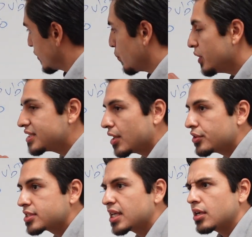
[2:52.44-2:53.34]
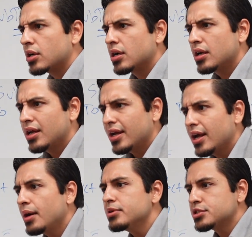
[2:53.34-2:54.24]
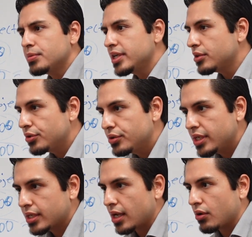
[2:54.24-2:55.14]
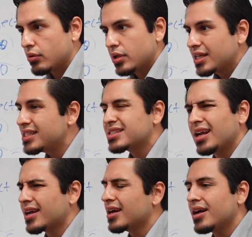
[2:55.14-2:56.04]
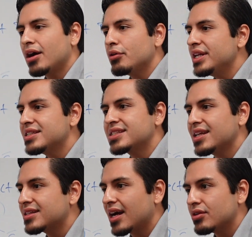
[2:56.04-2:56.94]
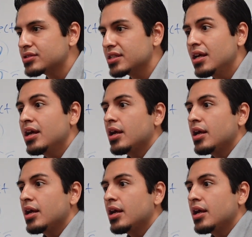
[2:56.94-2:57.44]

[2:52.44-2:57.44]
We tell the seller, how much money do you need now? He's like, oh, I'll need $10,000.